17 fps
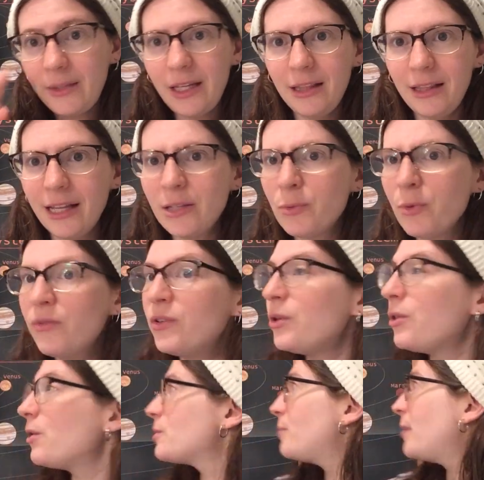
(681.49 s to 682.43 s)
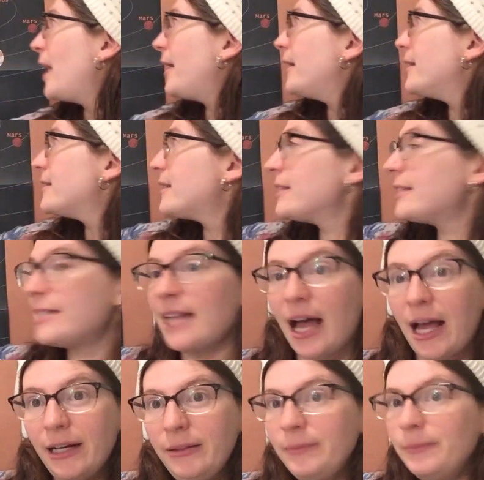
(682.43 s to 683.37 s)
Let's review those planets. The
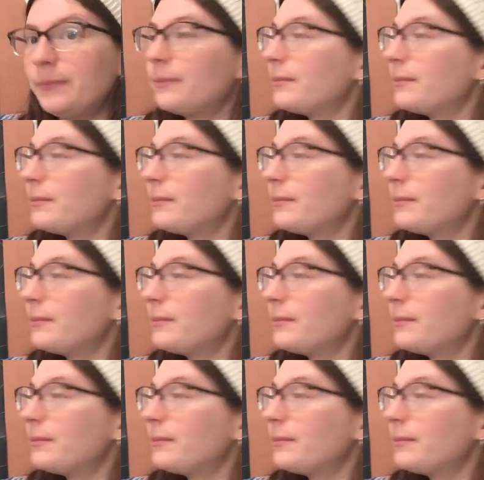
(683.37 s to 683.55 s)
sun,